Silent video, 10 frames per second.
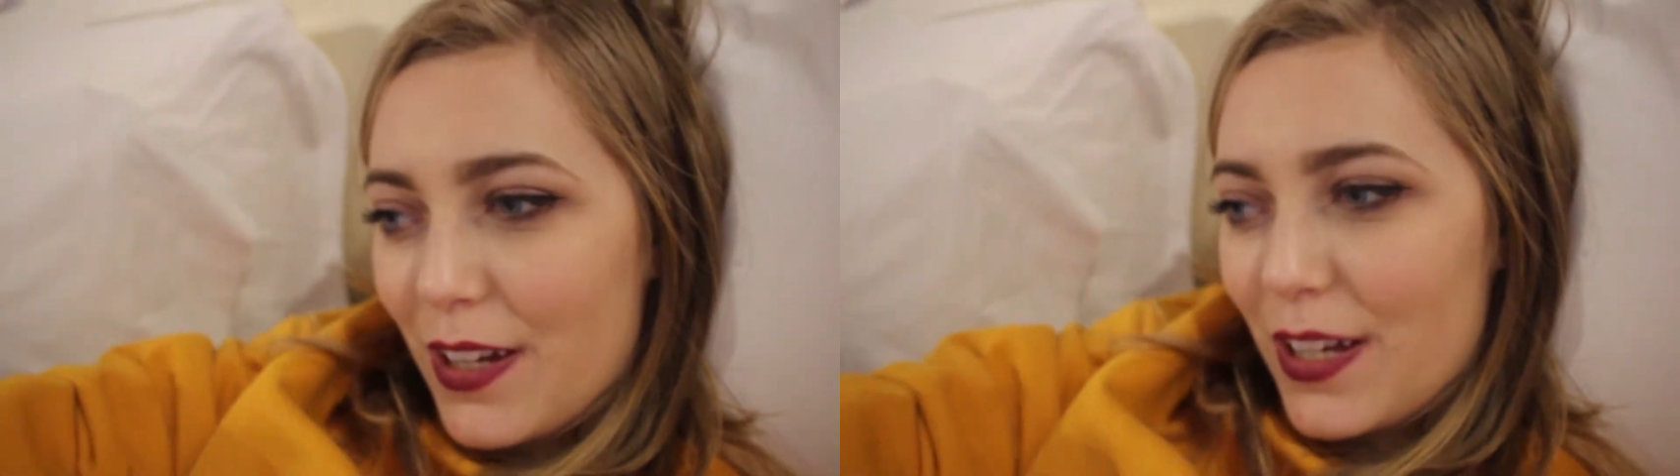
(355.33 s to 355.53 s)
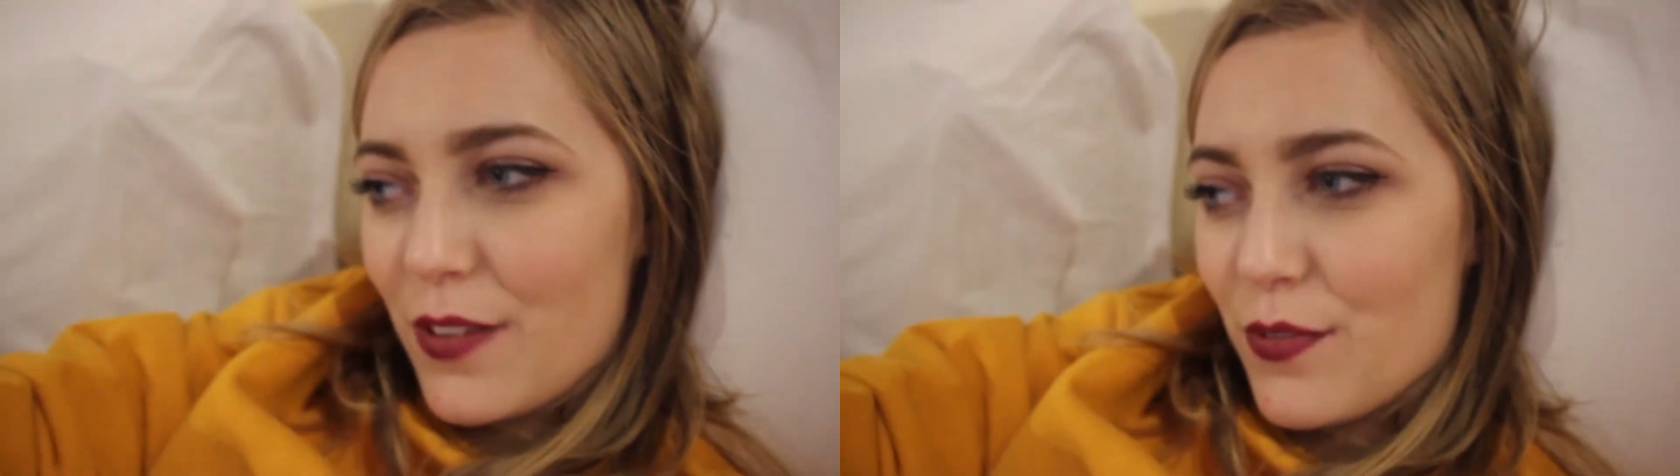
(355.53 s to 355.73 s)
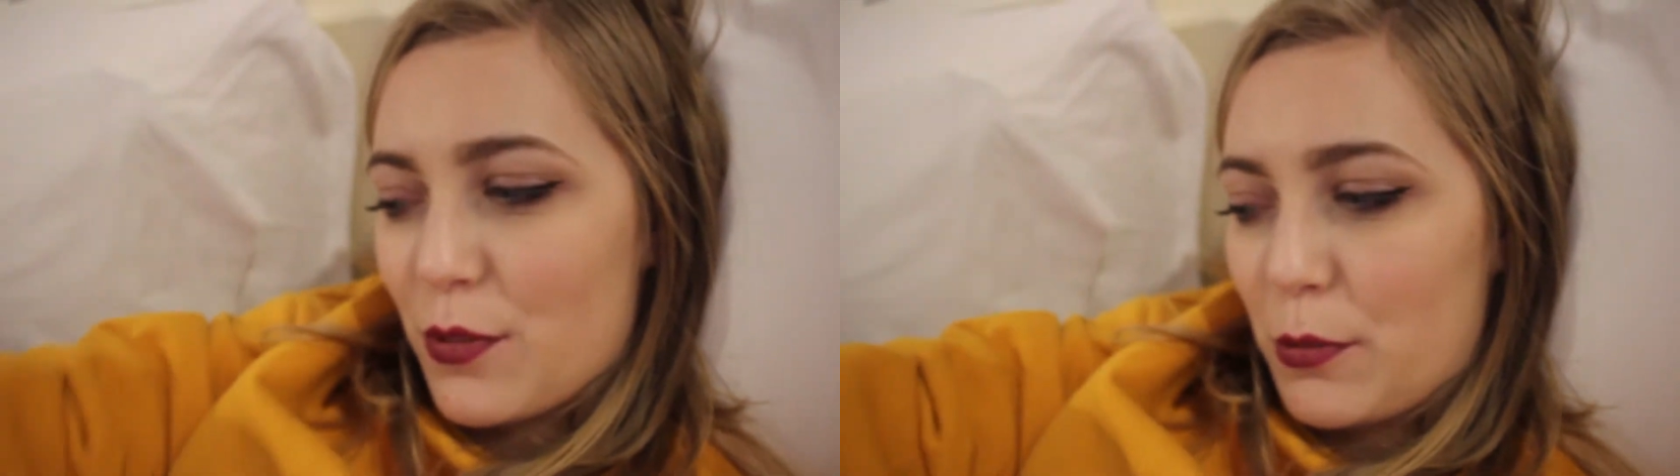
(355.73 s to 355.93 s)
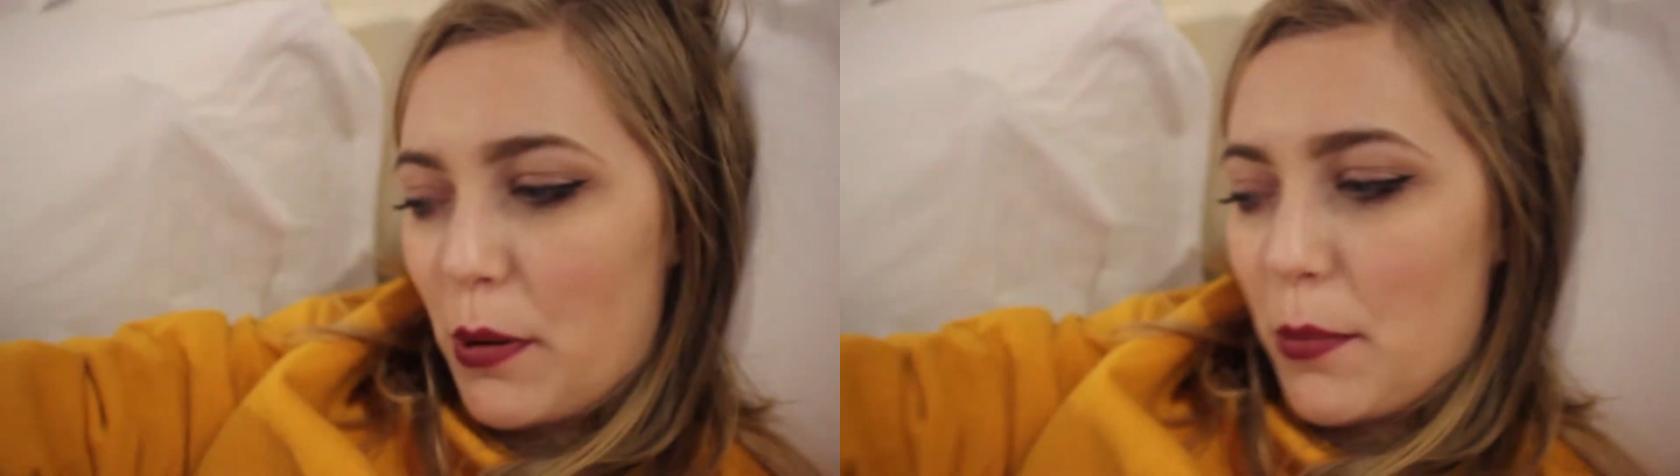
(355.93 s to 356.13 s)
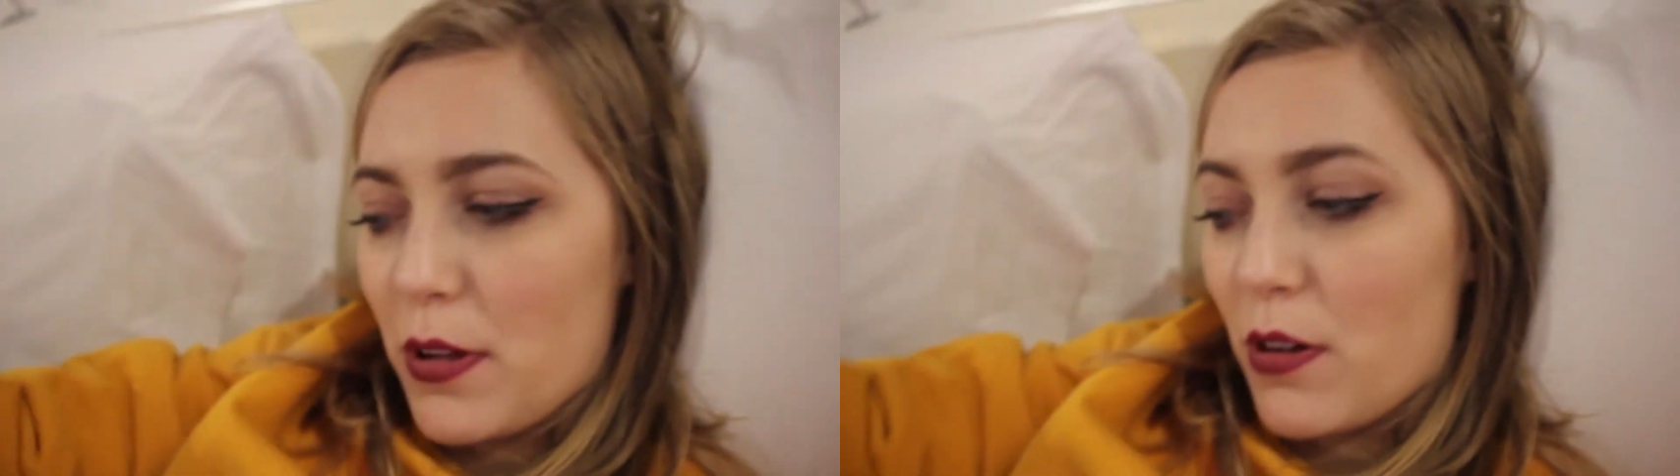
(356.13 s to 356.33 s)
even though it's
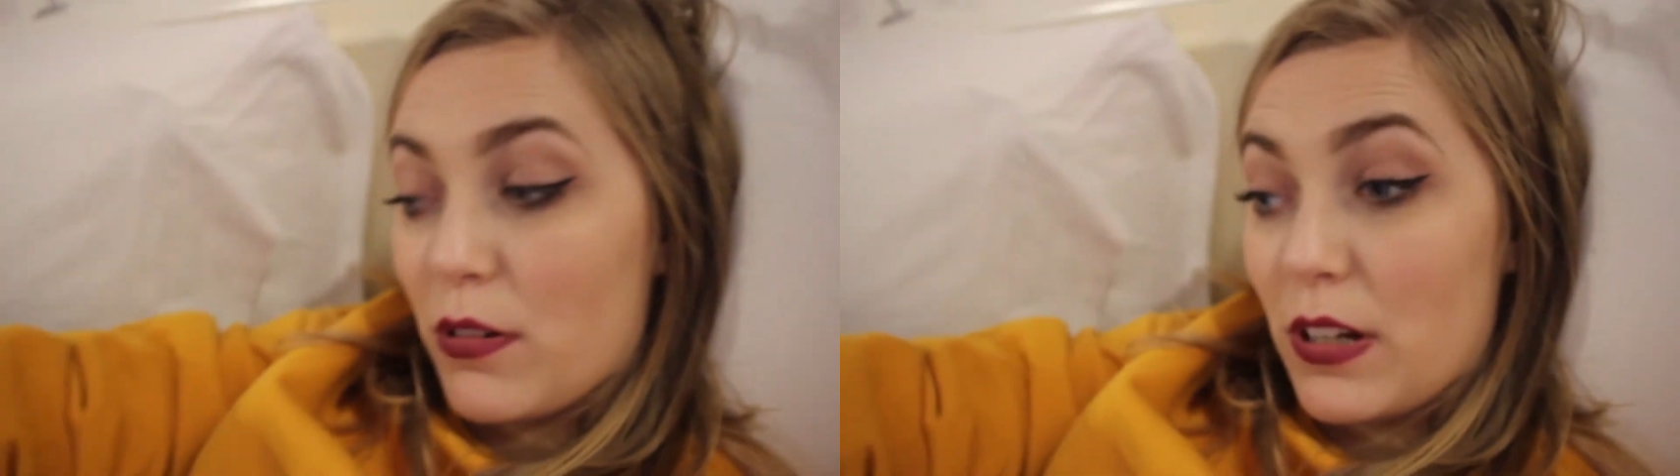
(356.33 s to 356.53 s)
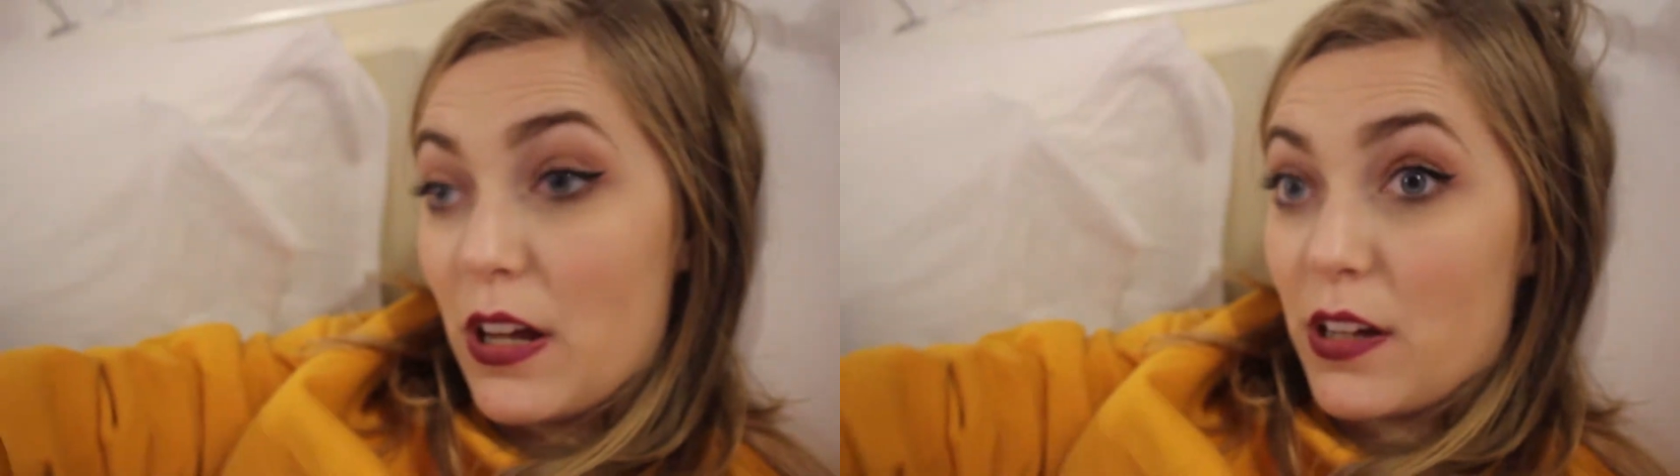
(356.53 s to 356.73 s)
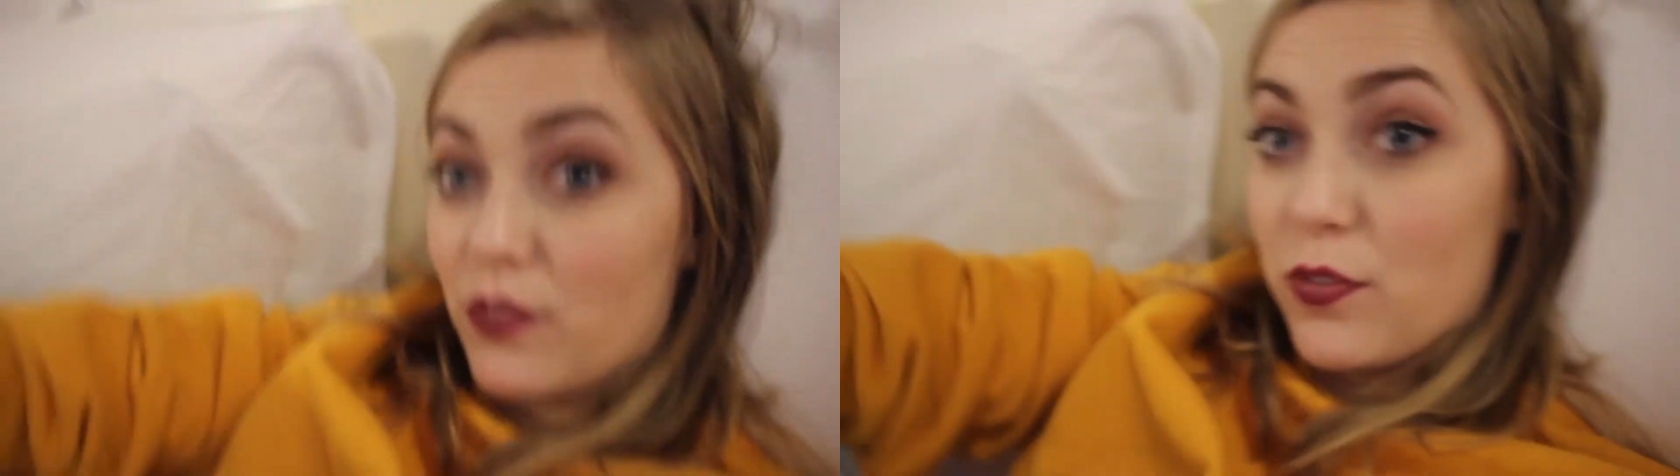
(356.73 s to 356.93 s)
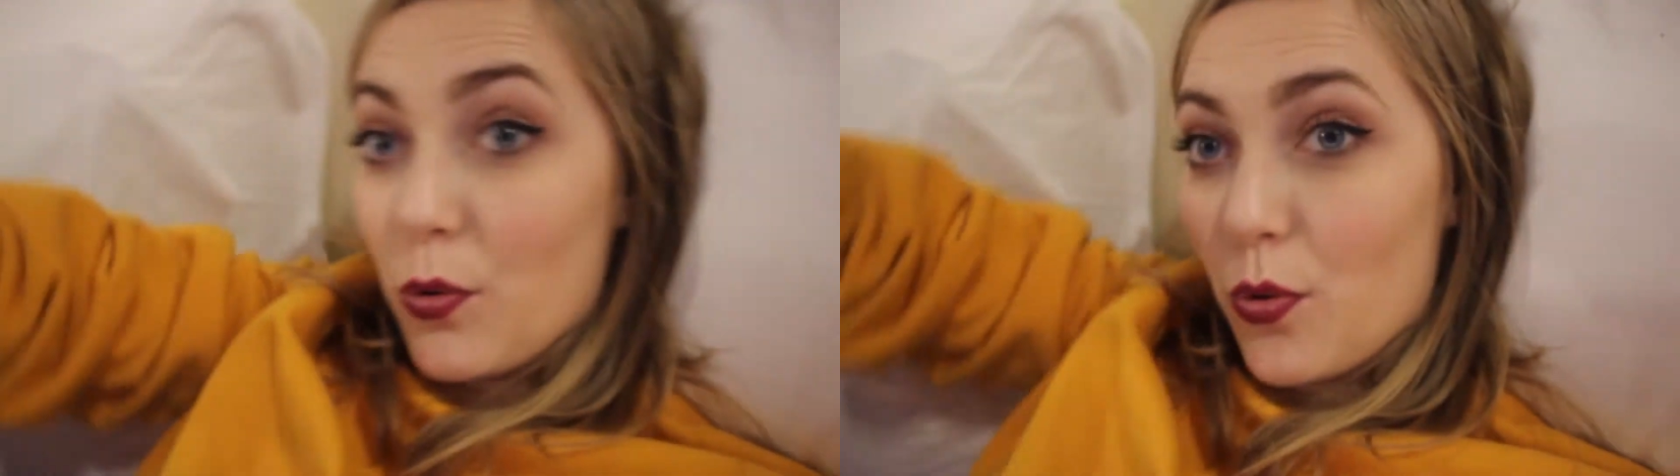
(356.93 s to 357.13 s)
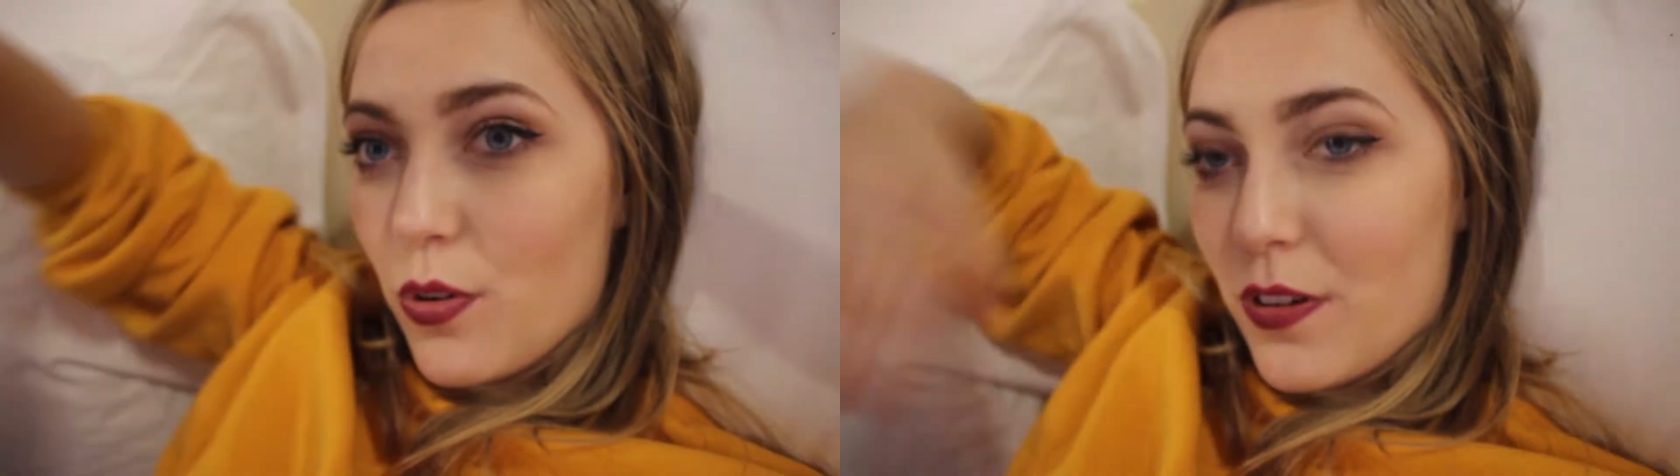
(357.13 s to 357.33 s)
probably only like
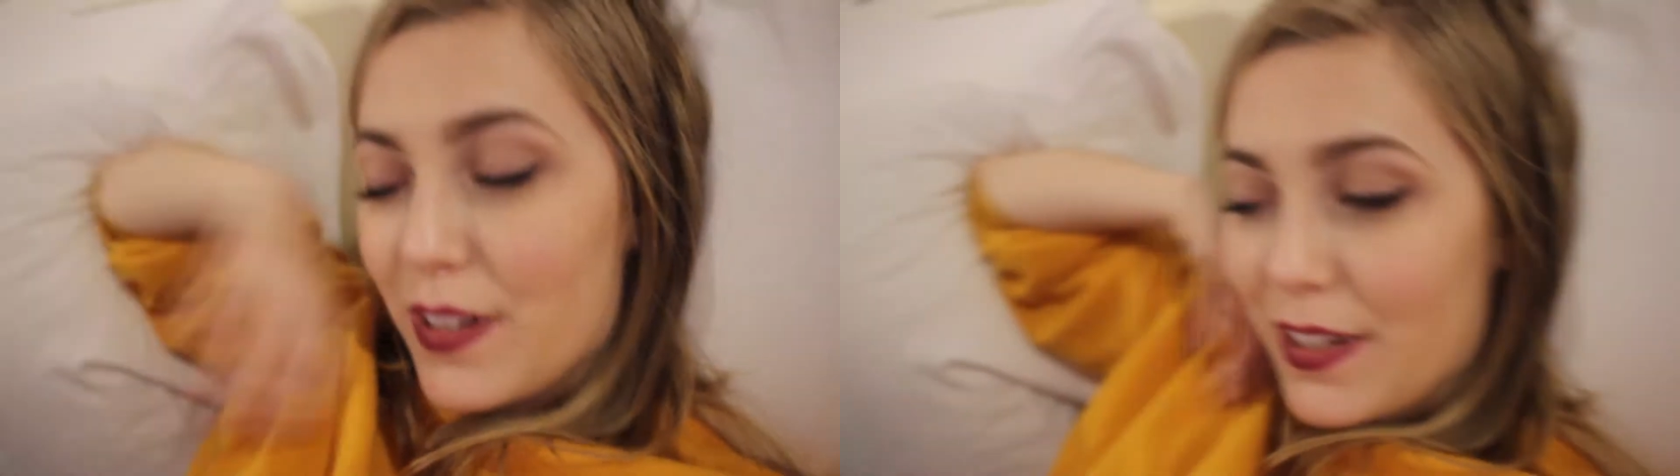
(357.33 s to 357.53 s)
4,